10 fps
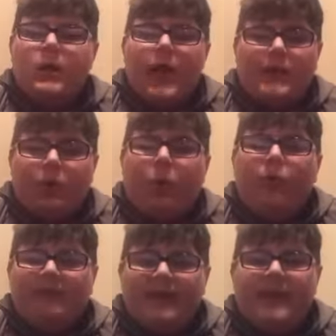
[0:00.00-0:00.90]
and all
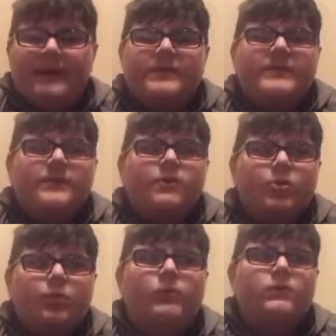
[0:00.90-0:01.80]
of it is
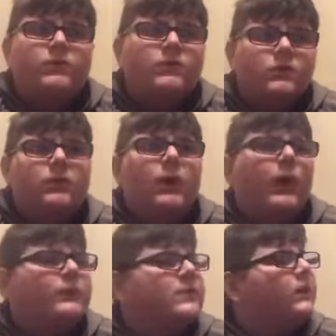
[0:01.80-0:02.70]
double. How
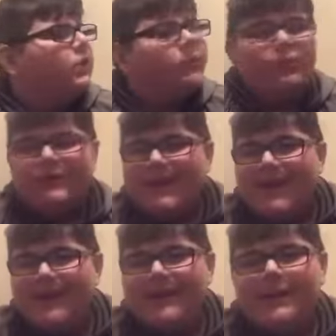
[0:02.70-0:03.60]
do you say, double tiered?